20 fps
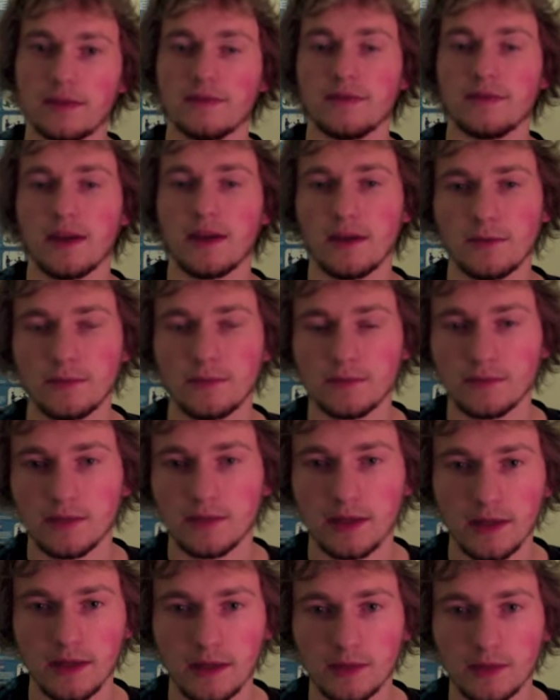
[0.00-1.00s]
of
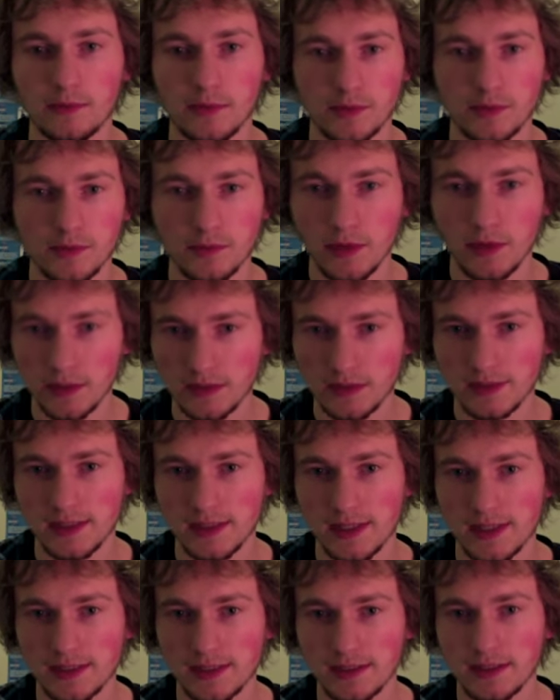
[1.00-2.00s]
how much points
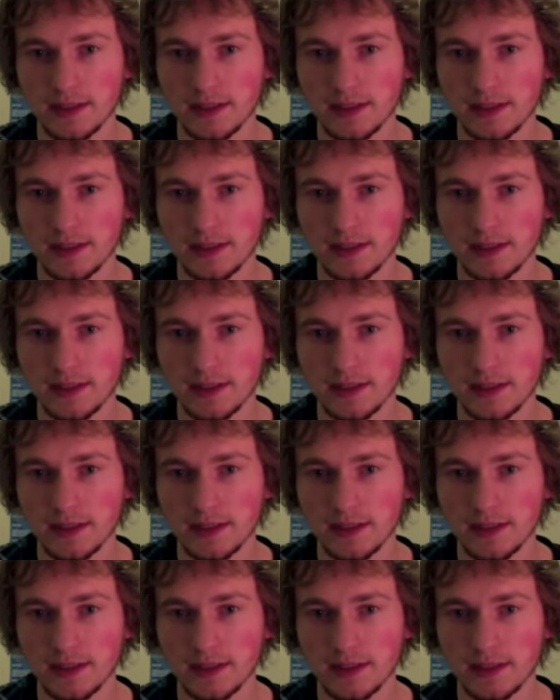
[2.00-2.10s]
it is.